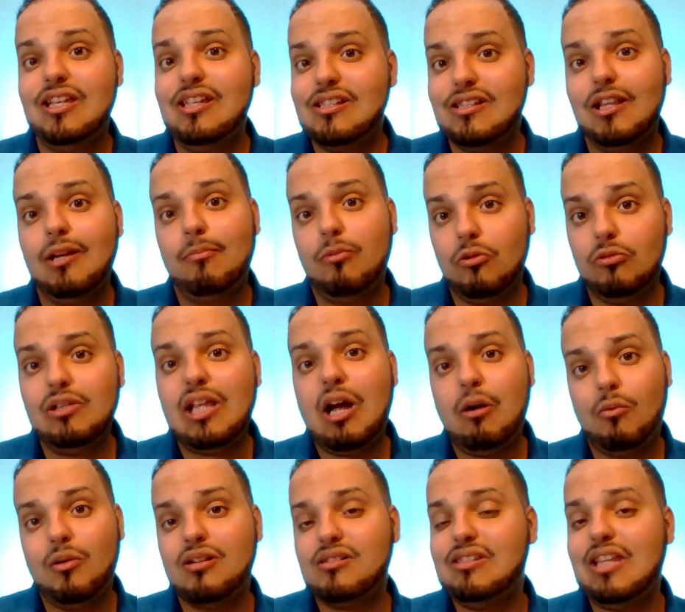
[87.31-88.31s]
These liberal
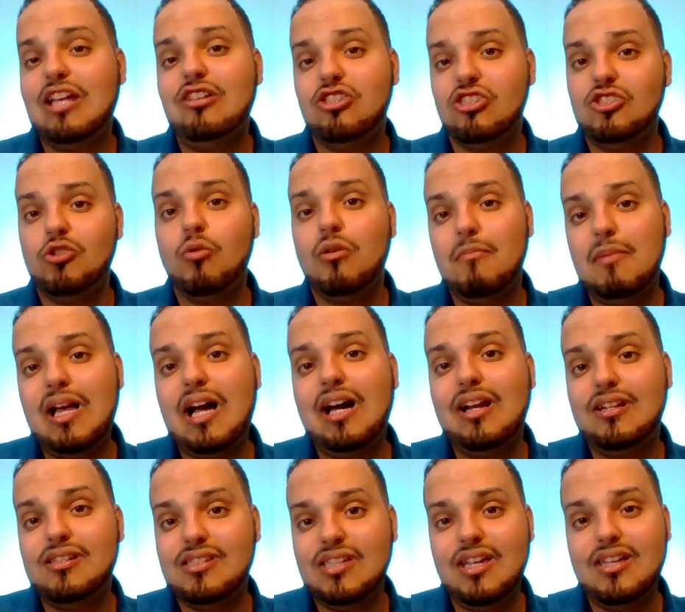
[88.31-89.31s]
networks, they just do it
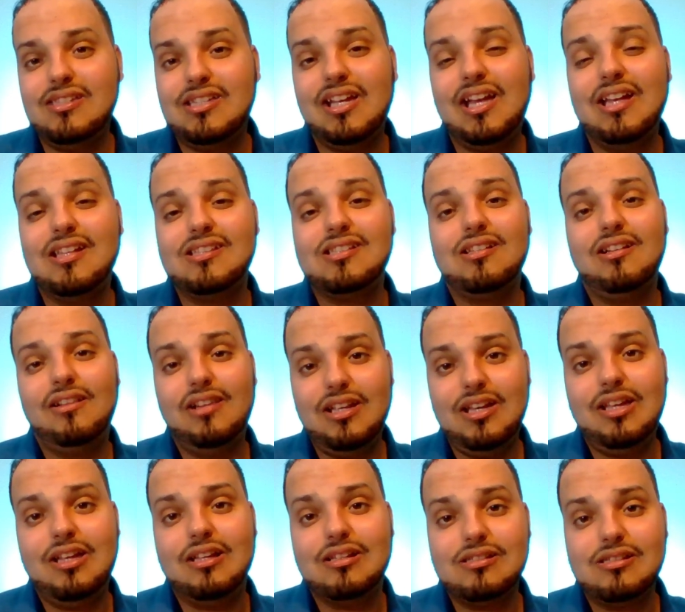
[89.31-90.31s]
behind the scenes against the
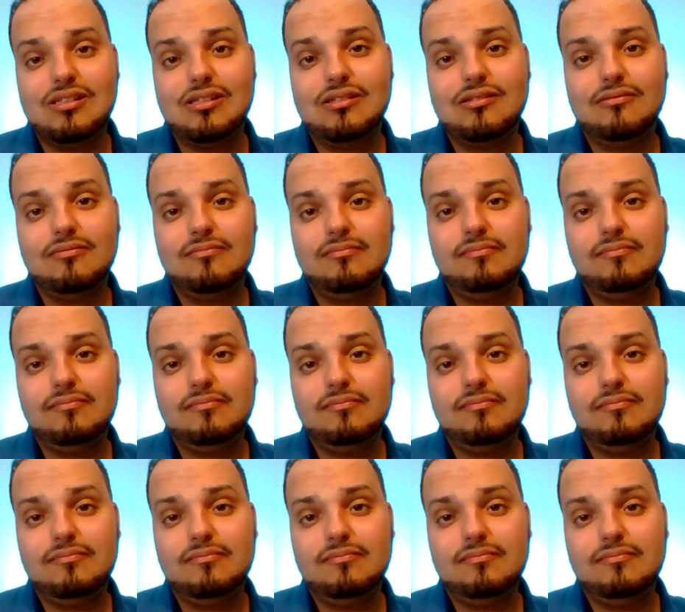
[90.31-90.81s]
leans.